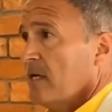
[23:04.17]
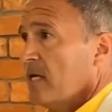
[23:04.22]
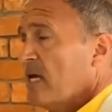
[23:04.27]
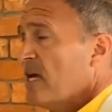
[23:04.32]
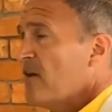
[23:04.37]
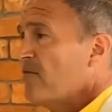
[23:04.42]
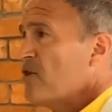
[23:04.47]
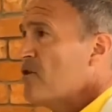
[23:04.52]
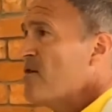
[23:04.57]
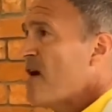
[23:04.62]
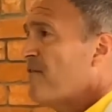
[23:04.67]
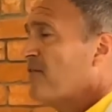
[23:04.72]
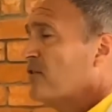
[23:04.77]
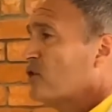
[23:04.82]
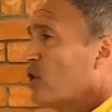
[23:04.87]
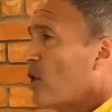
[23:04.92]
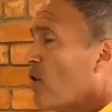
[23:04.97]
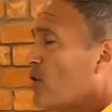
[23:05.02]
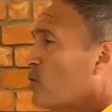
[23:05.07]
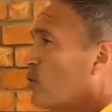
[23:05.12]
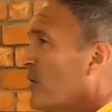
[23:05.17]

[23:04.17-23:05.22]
If you have a church